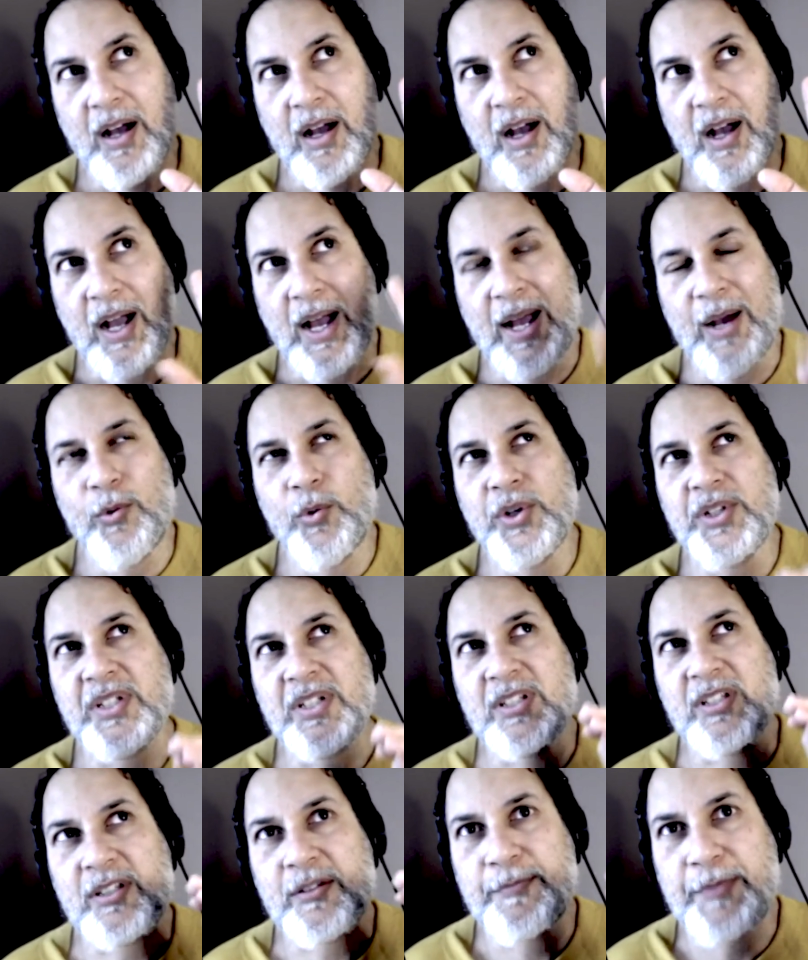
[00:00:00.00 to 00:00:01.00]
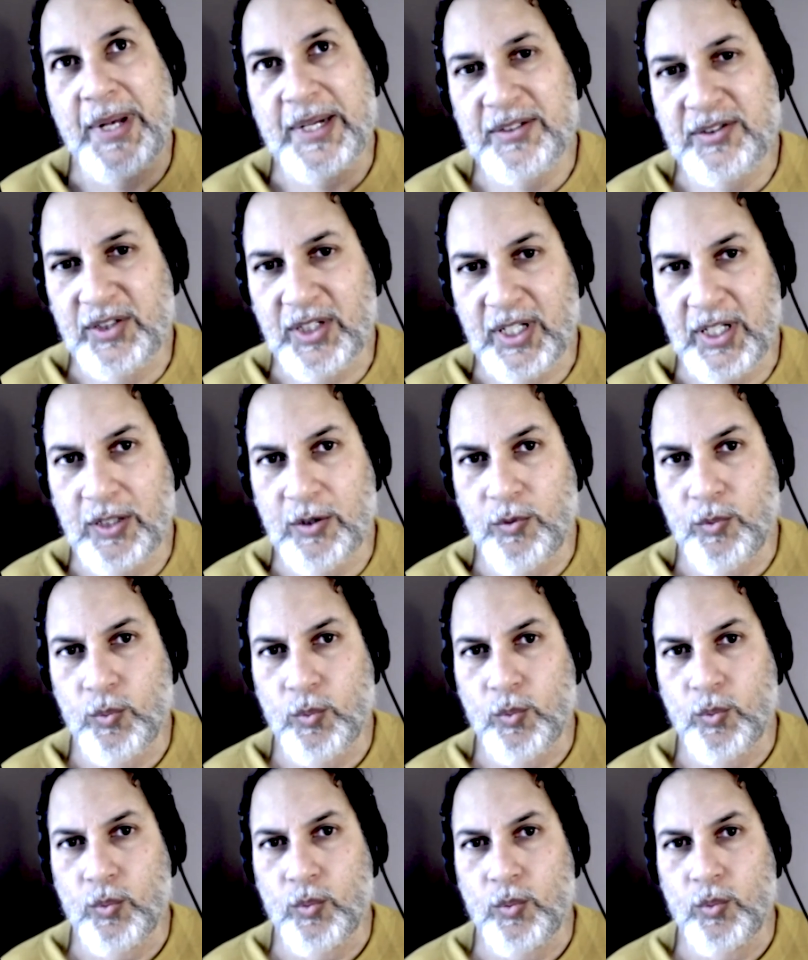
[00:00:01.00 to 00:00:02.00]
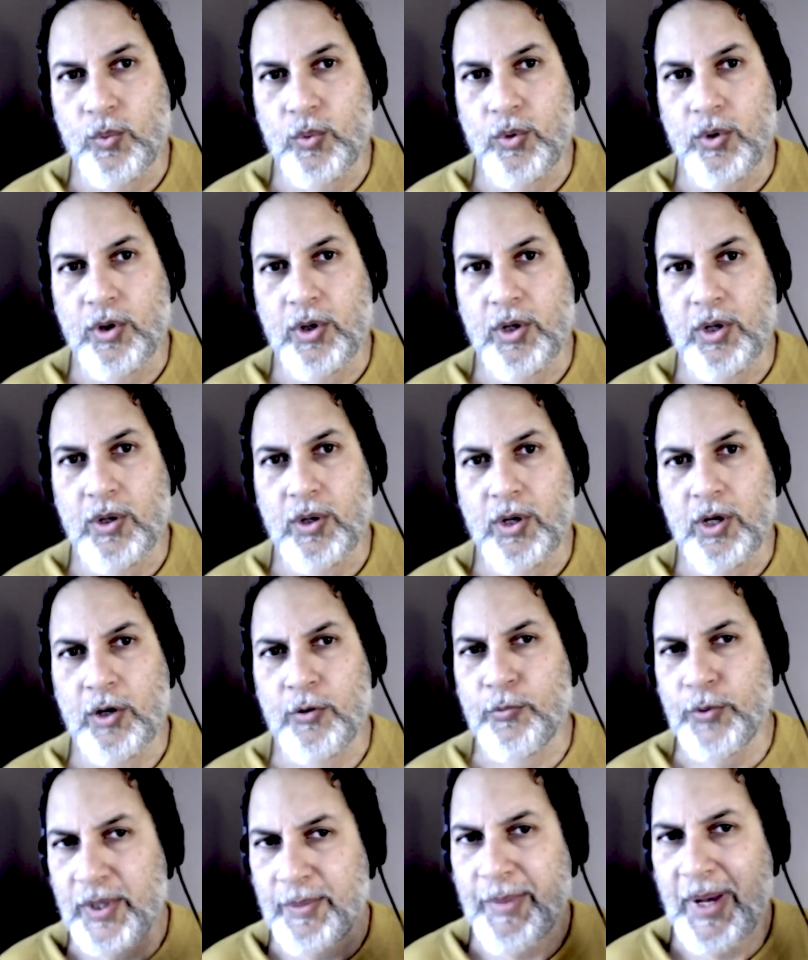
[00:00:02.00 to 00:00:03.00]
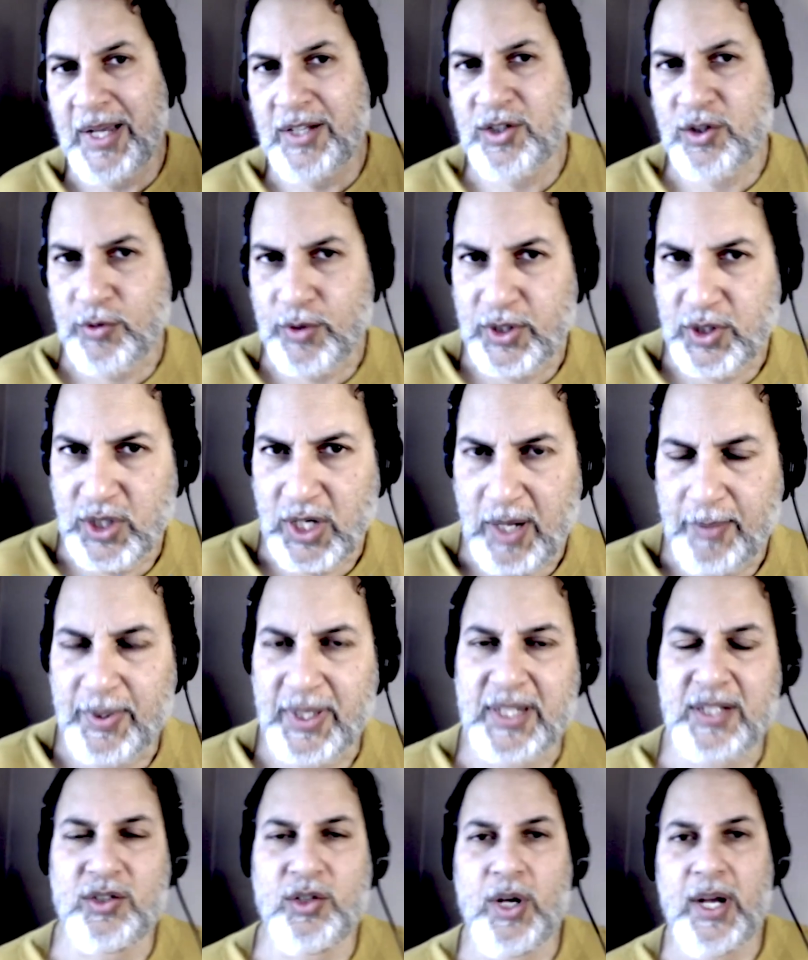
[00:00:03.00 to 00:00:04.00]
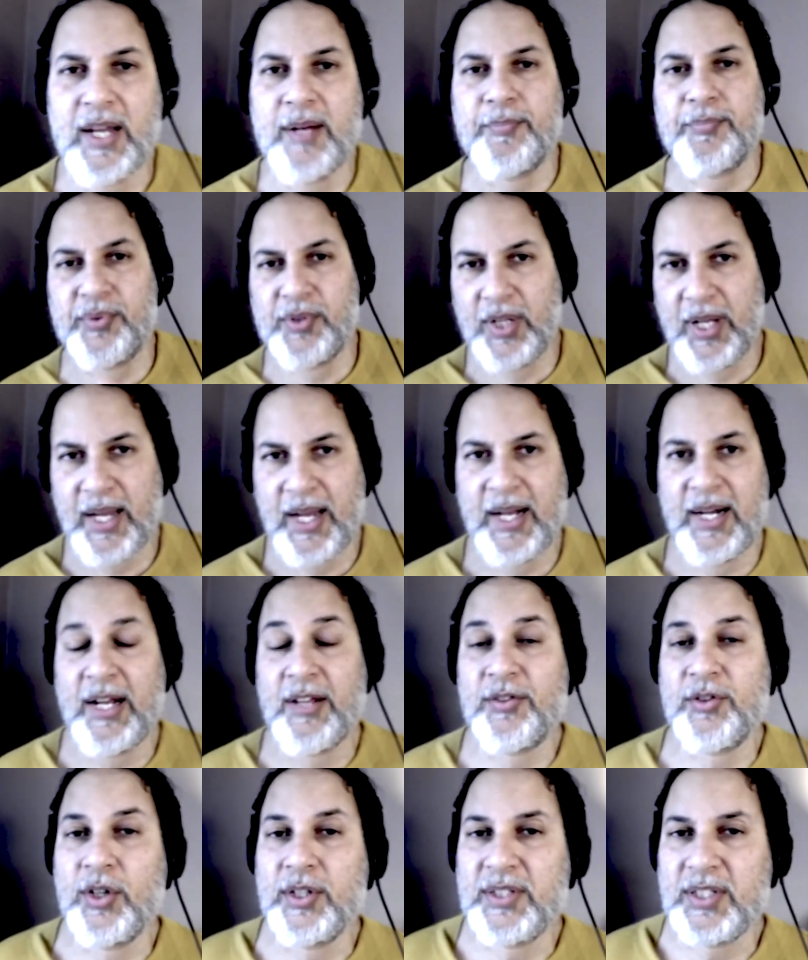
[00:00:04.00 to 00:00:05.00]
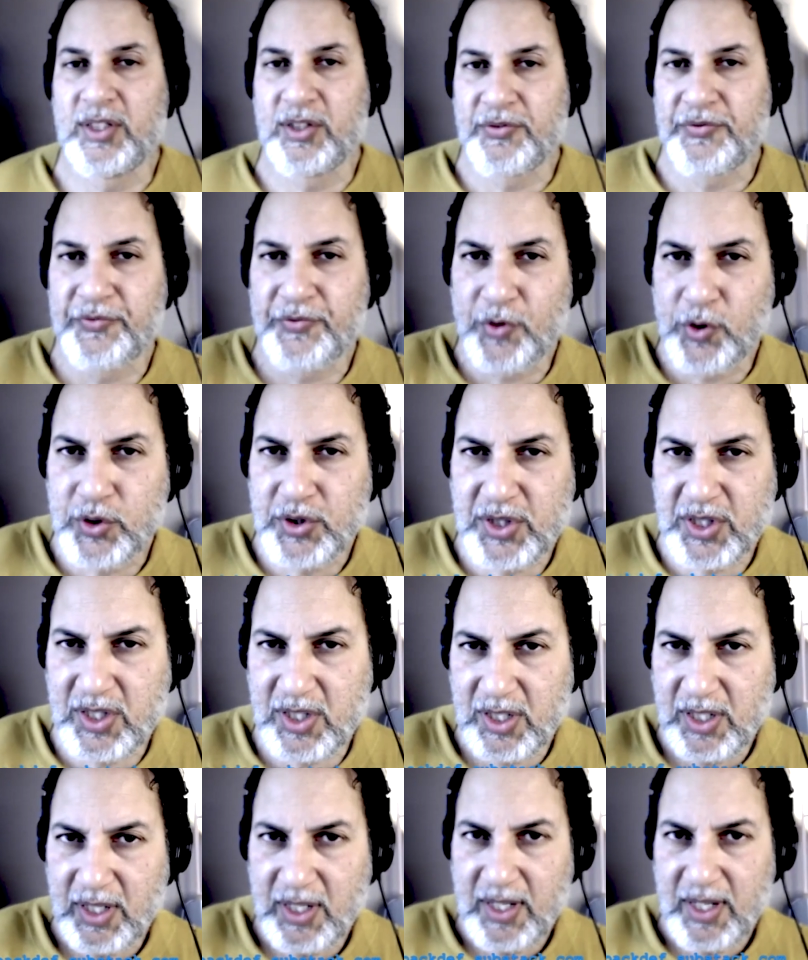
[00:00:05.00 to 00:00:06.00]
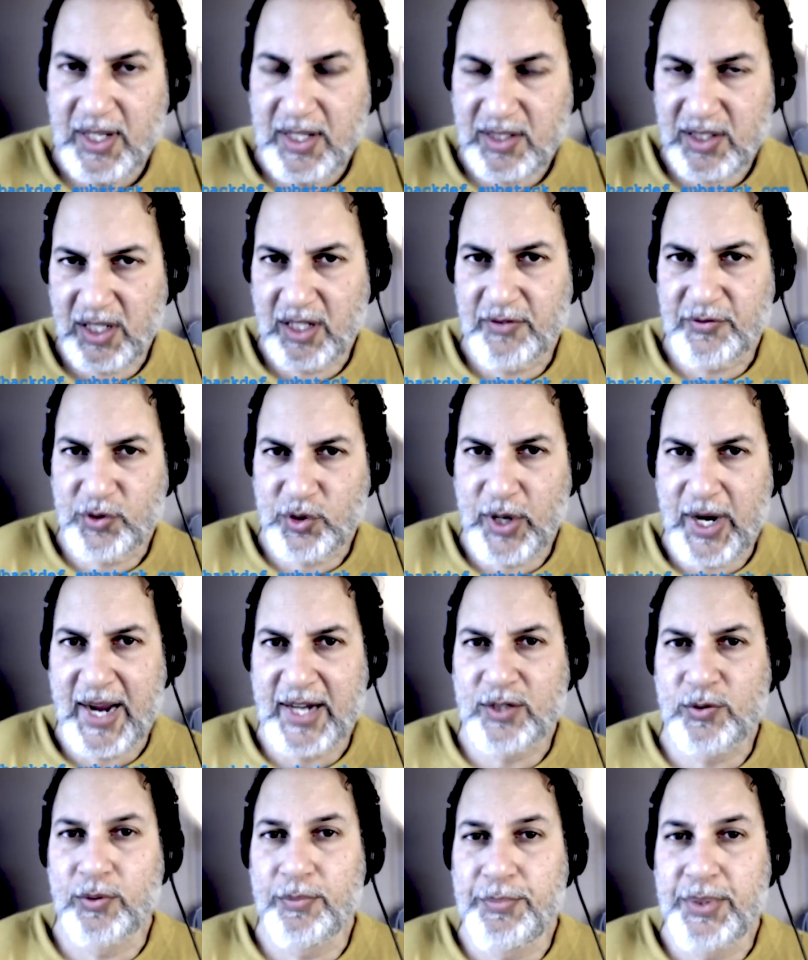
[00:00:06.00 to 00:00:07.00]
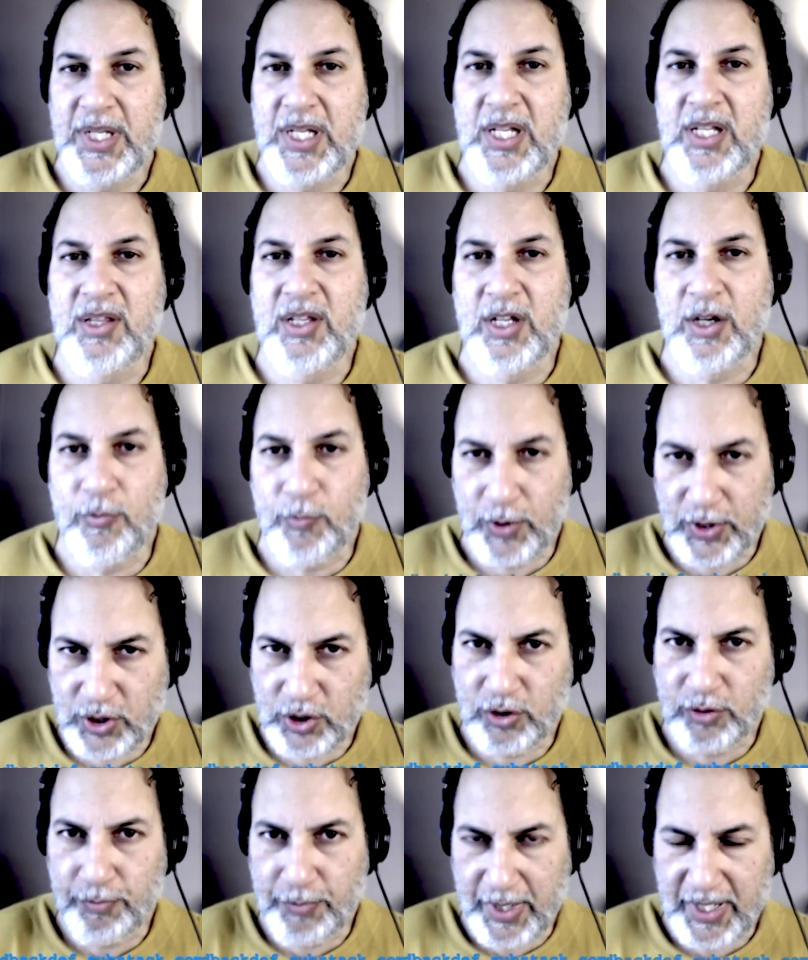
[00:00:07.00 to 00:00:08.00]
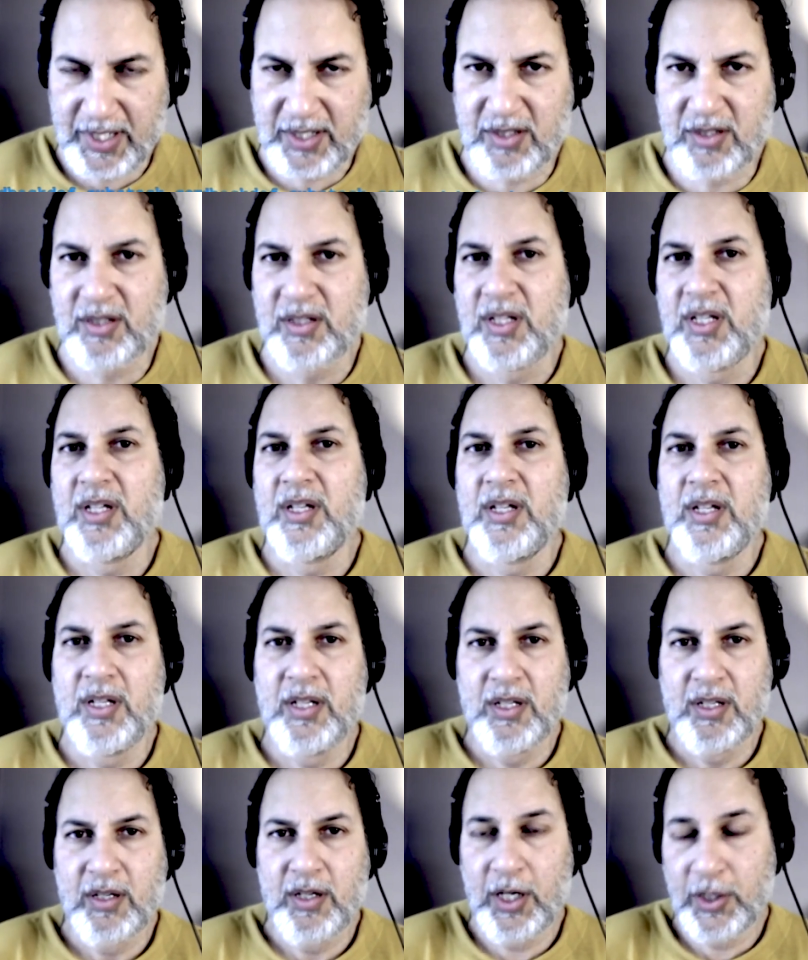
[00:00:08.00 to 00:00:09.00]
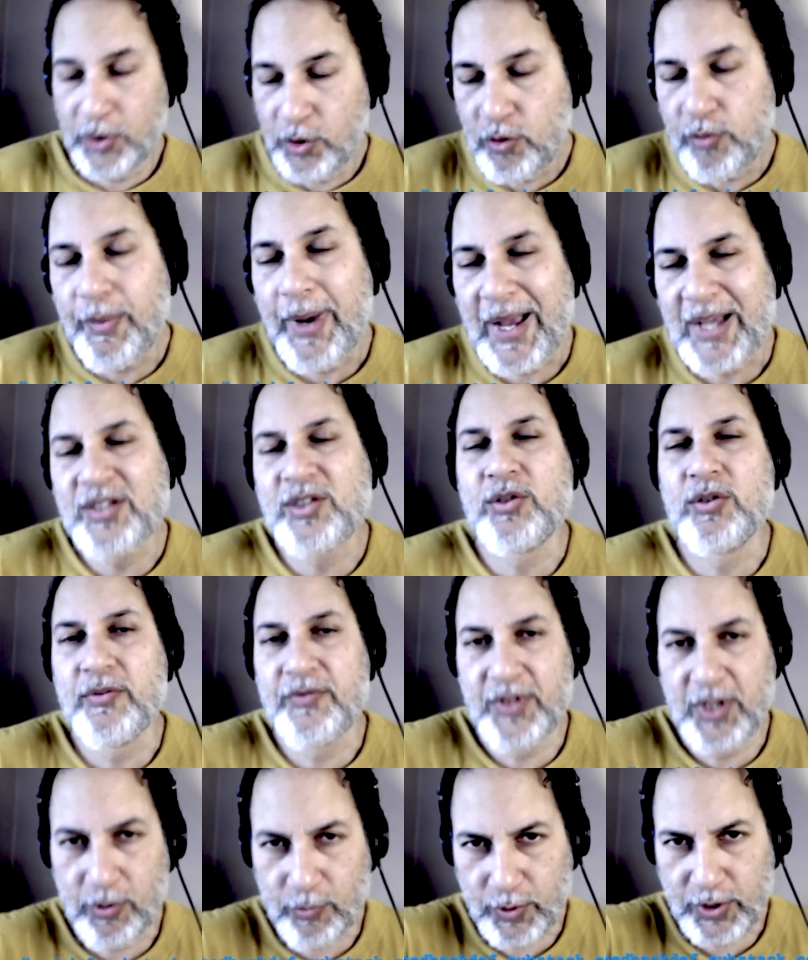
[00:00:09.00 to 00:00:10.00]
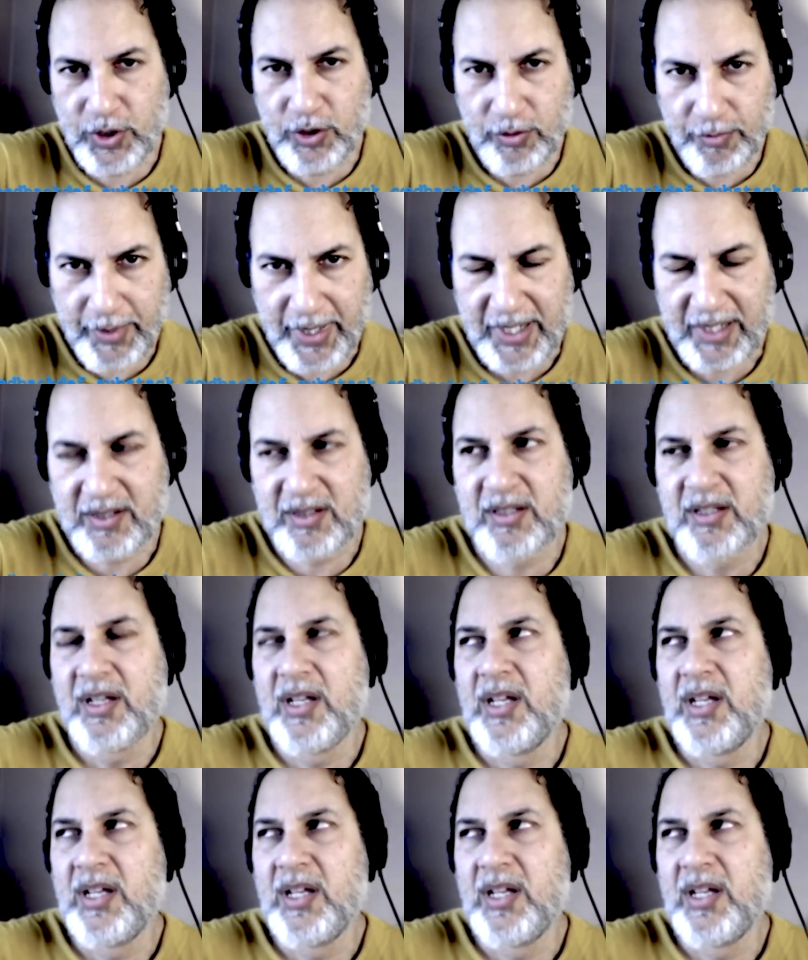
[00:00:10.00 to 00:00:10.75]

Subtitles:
I was expecting a remastering job. So I hit play and I thought that the first set of tracks would be the original mix, a new master of the original mix.